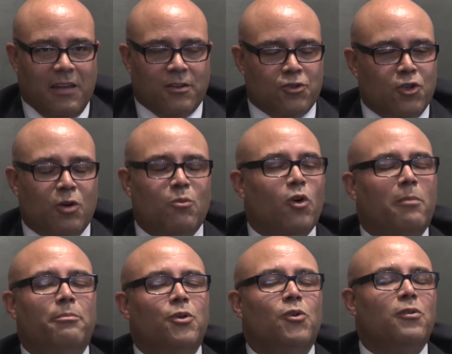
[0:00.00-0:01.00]
And there's no
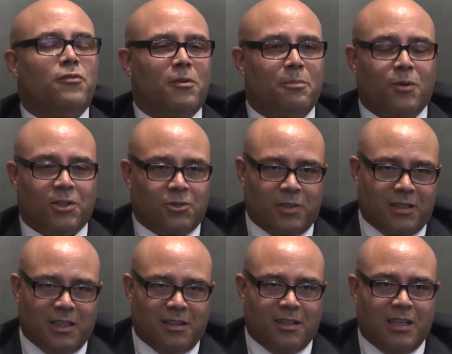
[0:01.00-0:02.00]
more beautiful
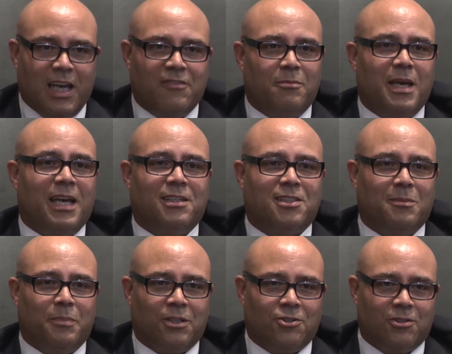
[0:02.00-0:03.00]
portrait than the Life
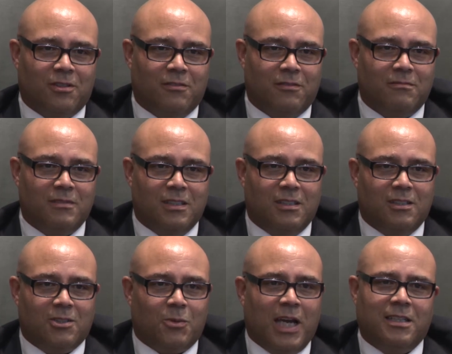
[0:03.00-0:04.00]
magazine picture of
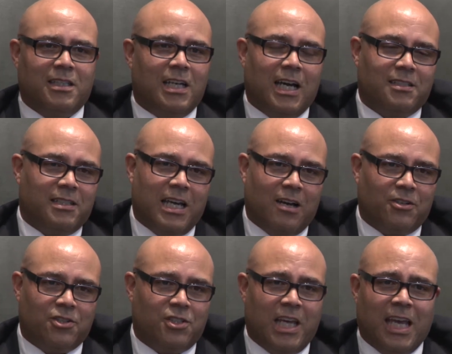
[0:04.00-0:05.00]
Dwight D.
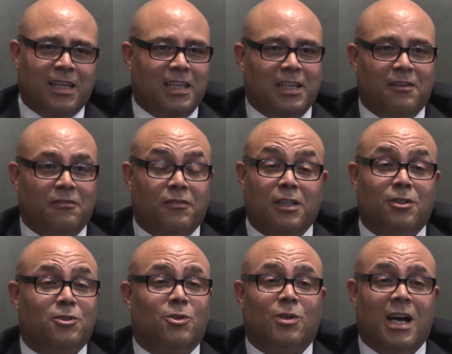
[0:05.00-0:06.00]
Eisenhower standing in a
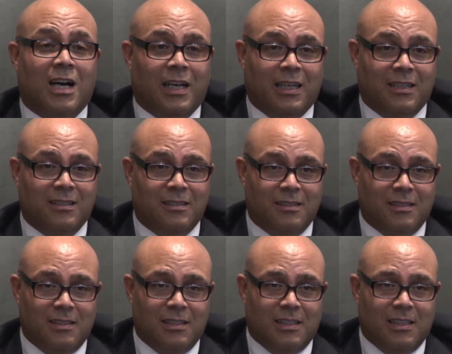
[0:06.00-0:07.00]
field crying
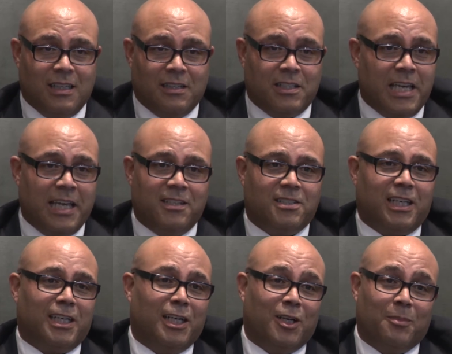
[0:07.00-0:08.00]
as the
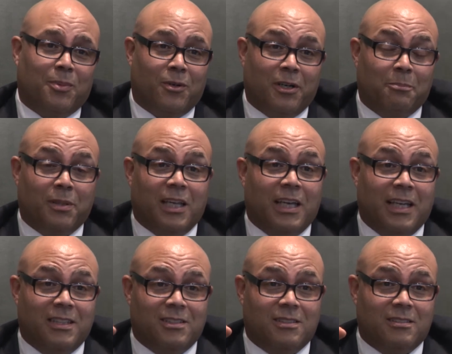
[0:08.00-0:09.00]
82nd Airborne
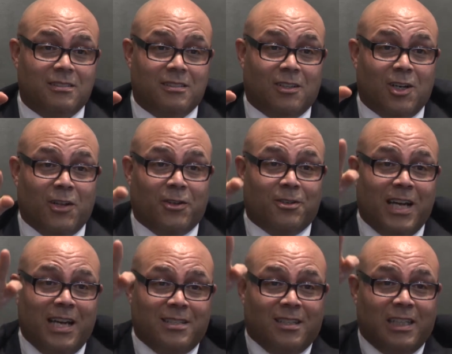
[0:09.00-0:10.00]
planes are on the
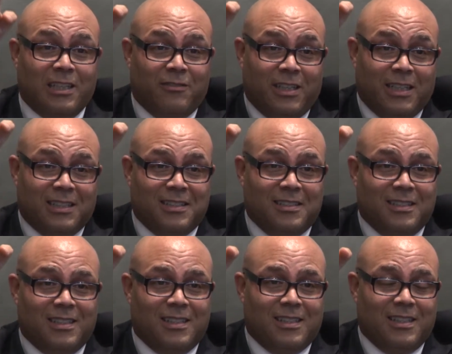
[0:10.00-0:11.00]
horizon leaving,
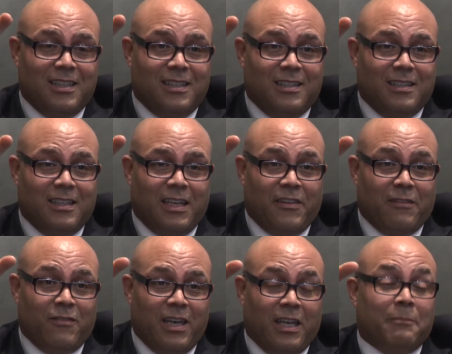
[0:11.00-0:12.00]

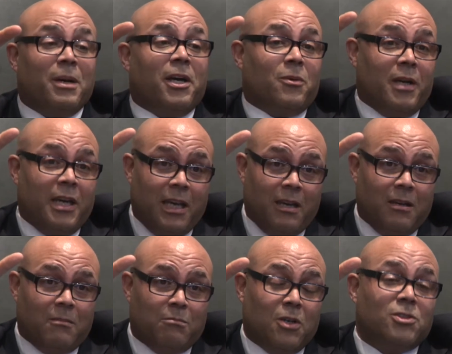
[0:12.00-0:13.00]
and by the way,
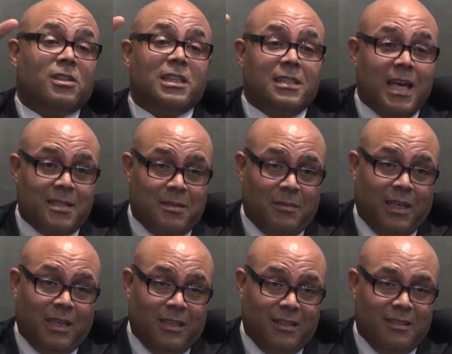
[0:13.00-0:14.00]
mostly
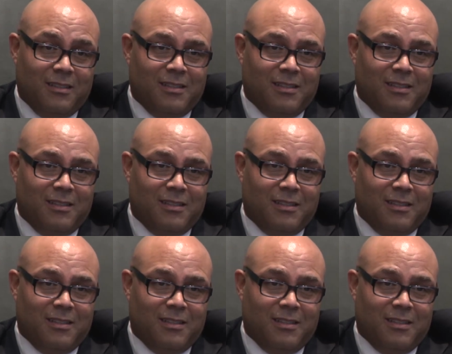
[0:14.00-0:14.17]
decimated.